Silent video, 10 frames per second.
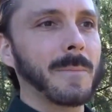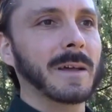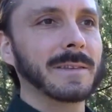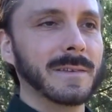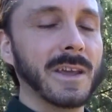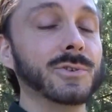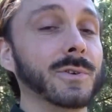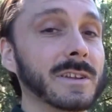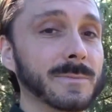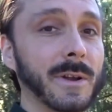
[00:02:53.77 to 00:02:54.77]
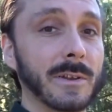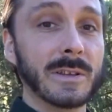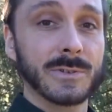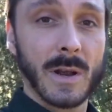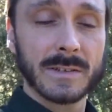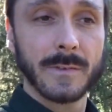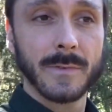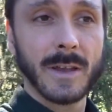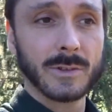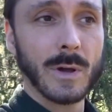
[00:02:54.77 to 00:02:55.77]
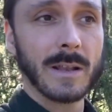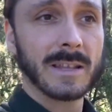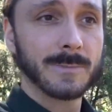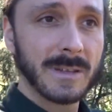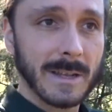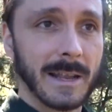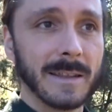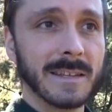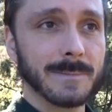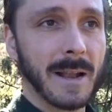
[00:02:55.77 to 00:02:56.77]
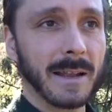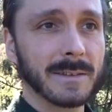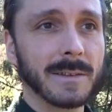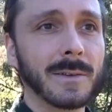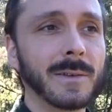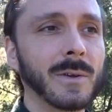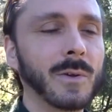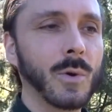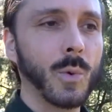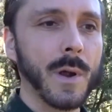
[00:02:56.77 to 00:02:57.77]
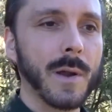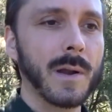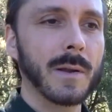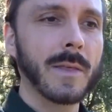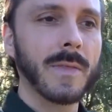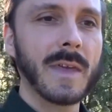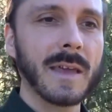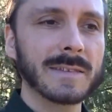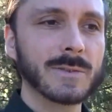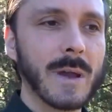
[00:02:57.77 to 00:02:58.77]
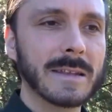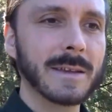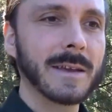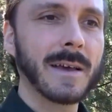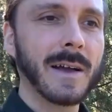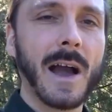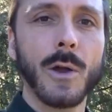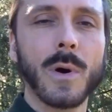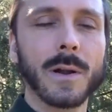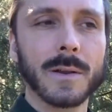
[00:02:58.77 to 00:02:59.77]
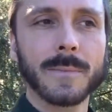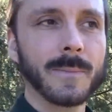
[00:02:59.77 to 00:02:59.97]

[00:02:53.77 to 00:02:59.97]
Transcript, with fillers: But nature is very destructive as well, especially in this planet where things went haywire.